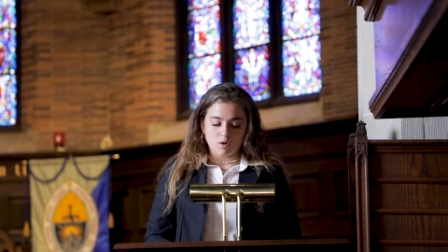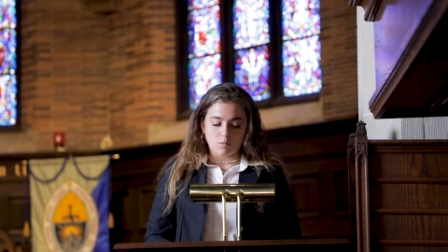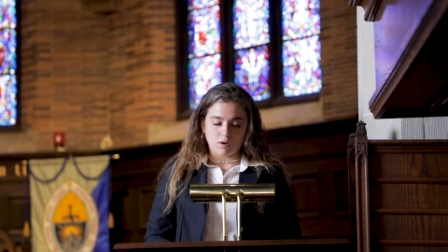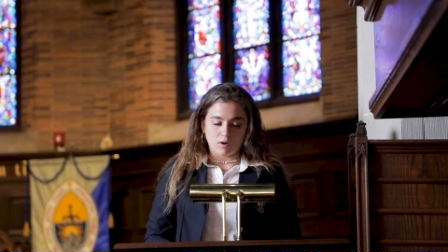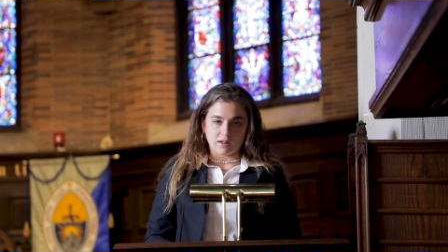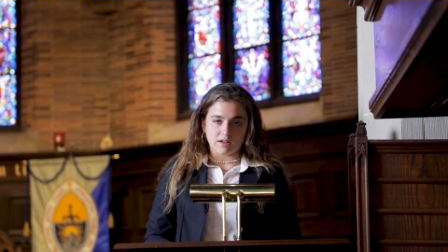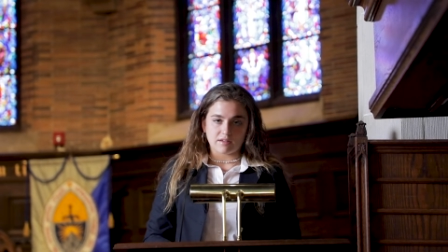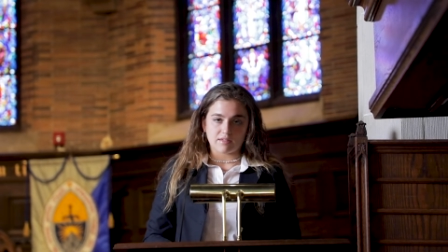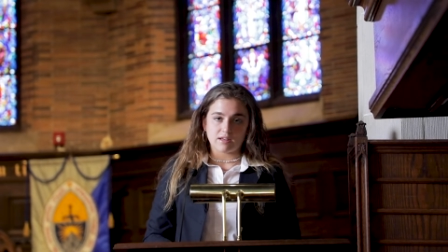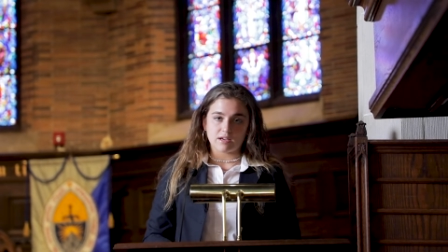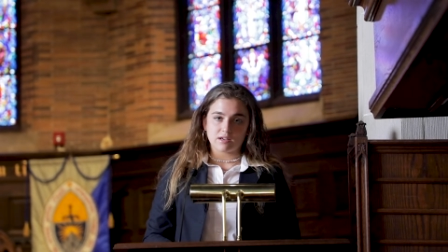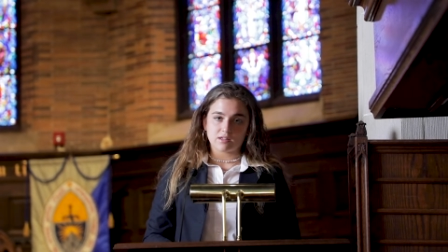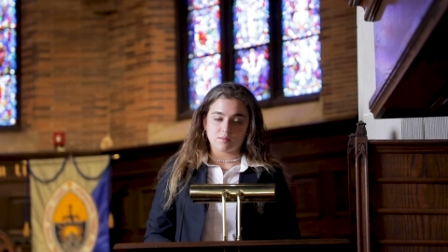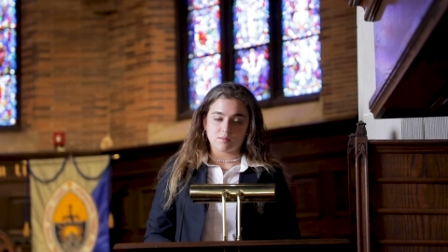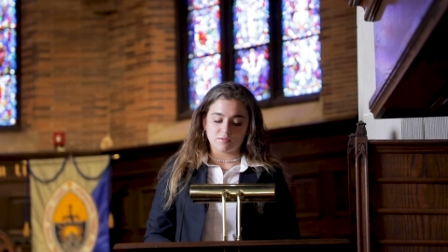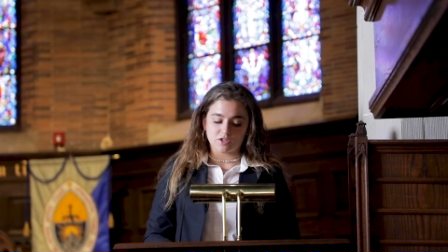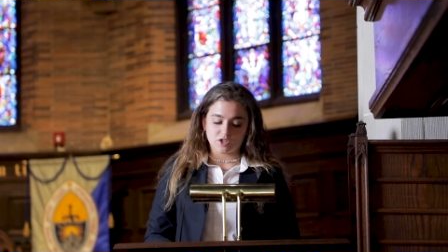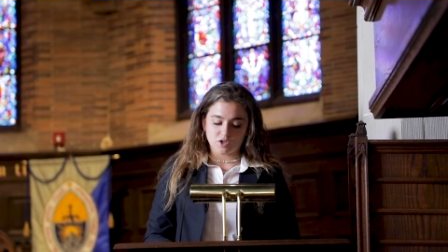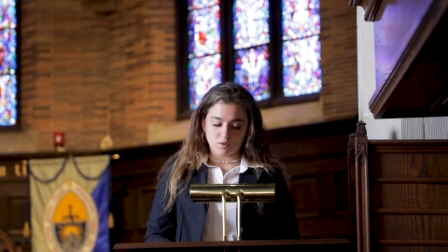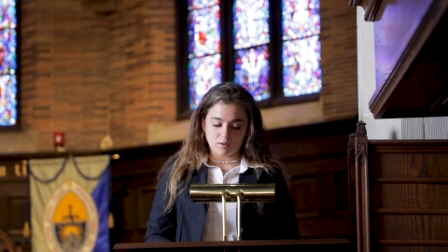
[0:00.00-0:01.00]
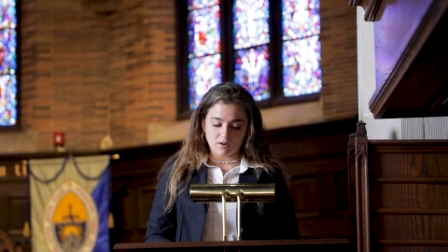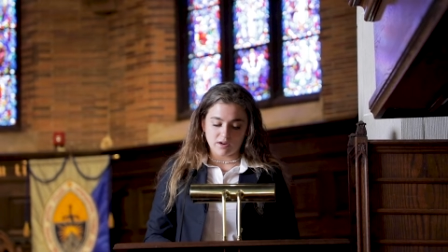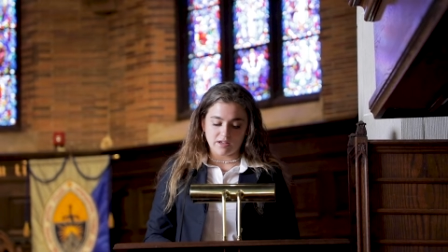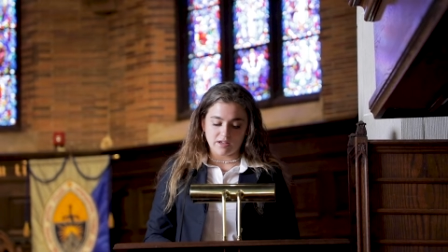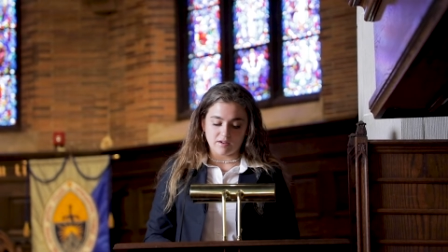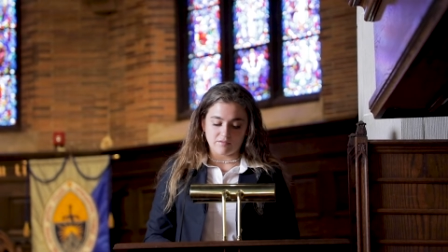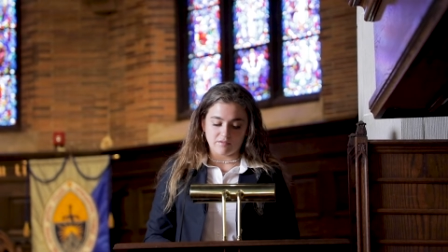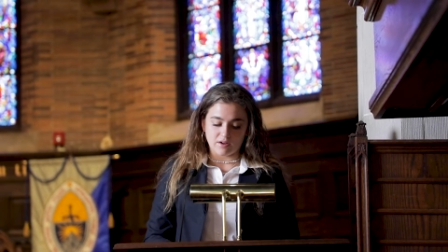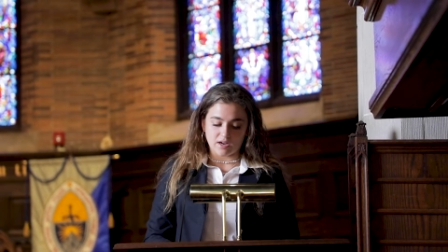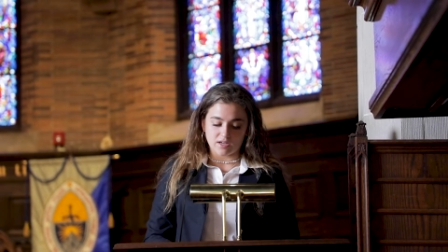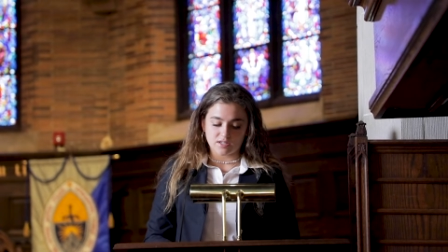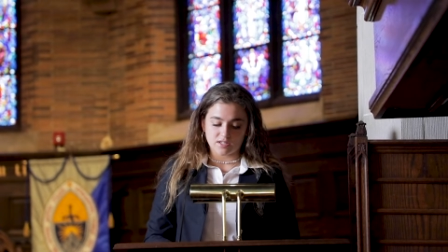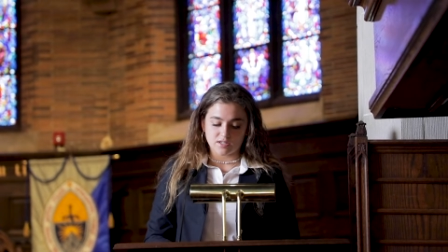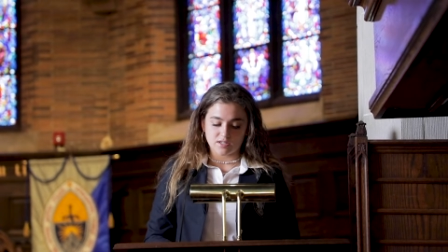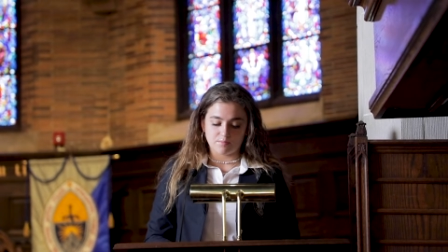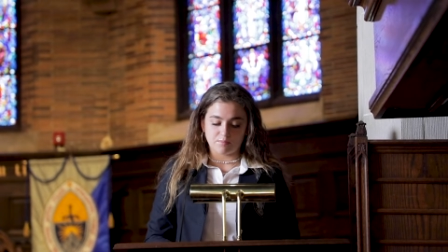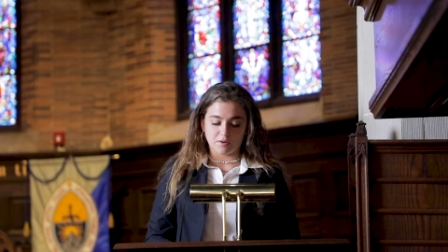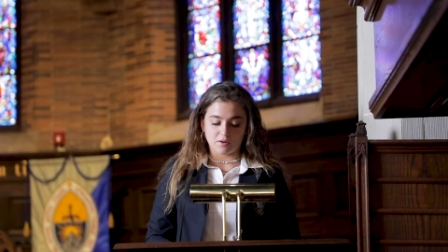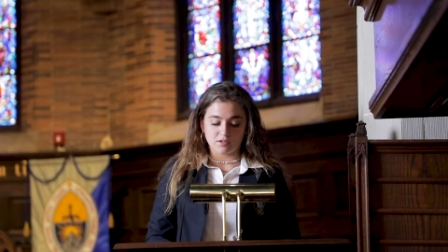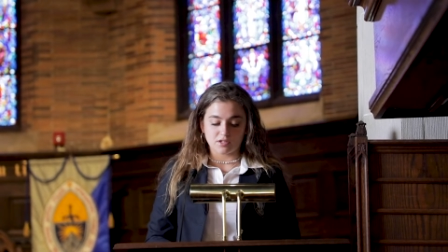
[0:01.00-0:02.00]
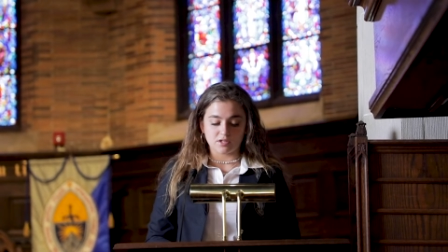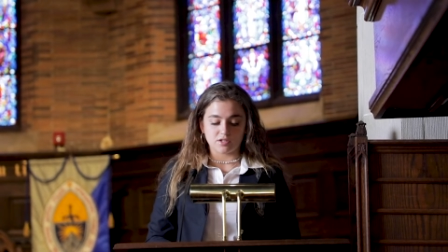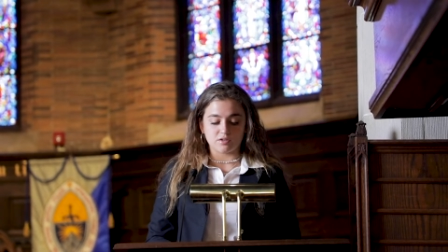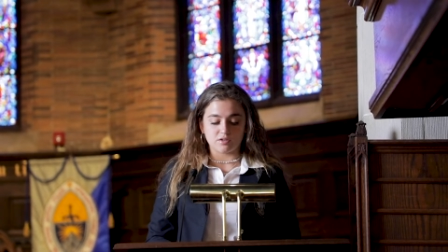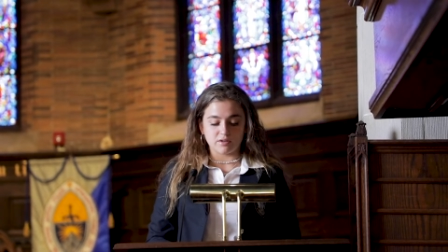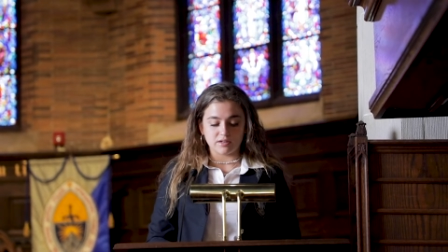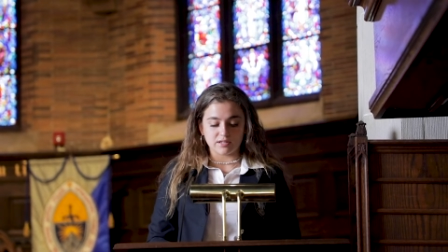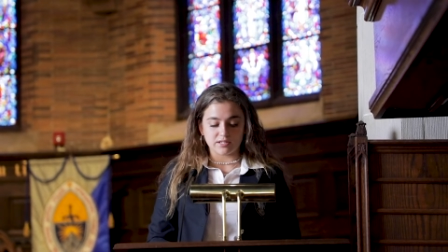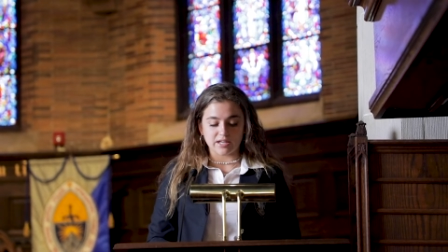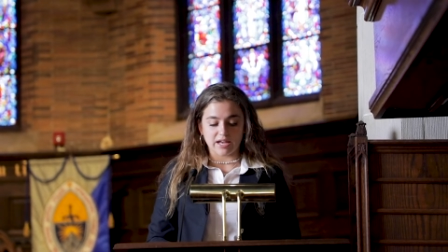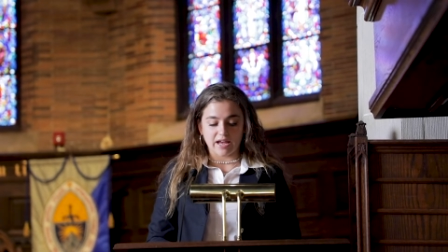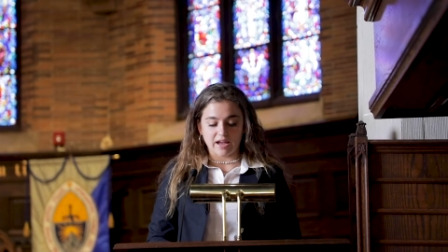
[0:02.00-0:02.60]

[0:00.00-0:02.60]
While I think the majority of us, both students